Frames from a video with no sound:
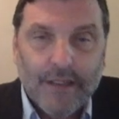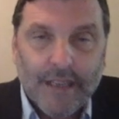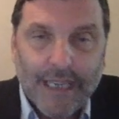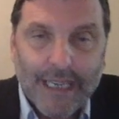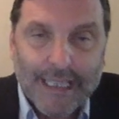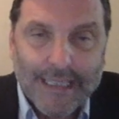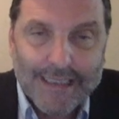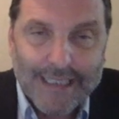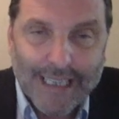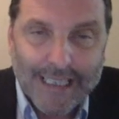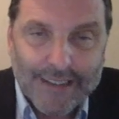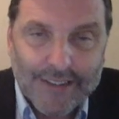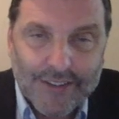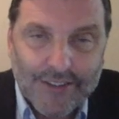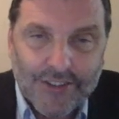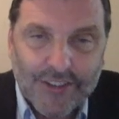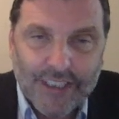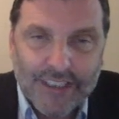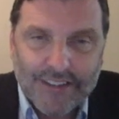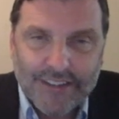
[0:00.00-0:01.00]
and that
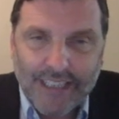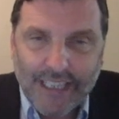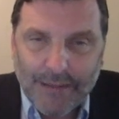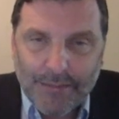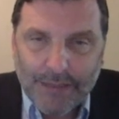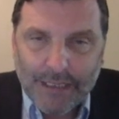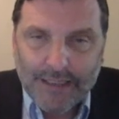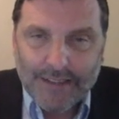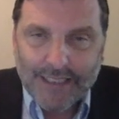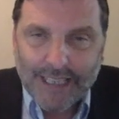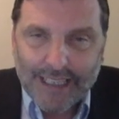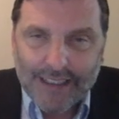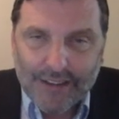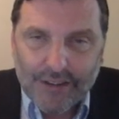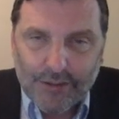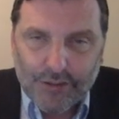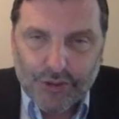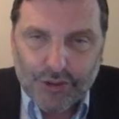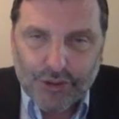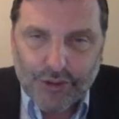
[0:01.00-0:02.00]
60, that means that
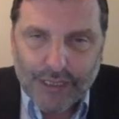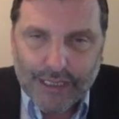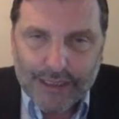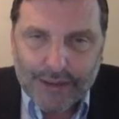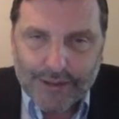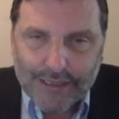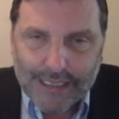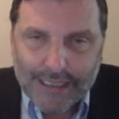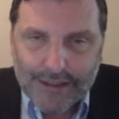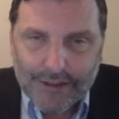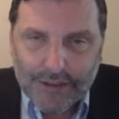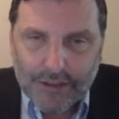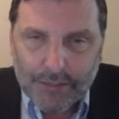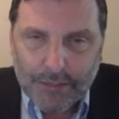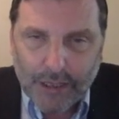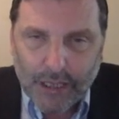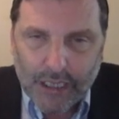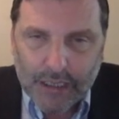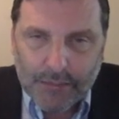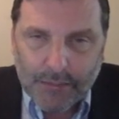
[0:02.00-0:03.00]
little triangle down here in the
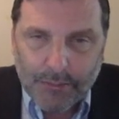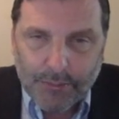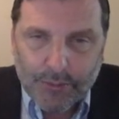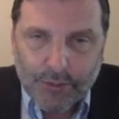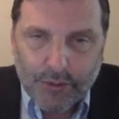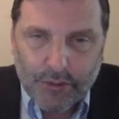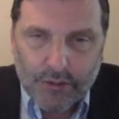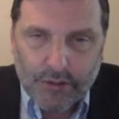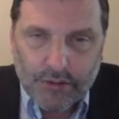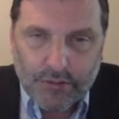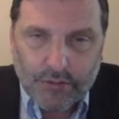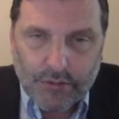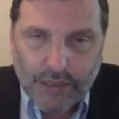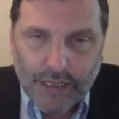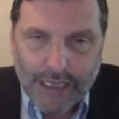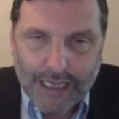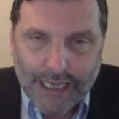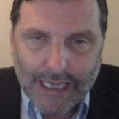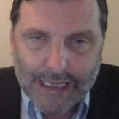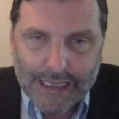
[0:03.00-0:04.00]
bottom I'm circling
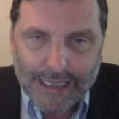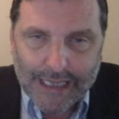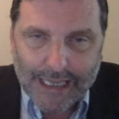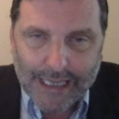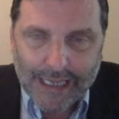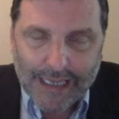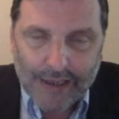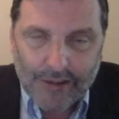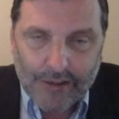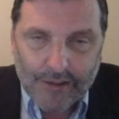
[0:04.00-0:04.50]
right now.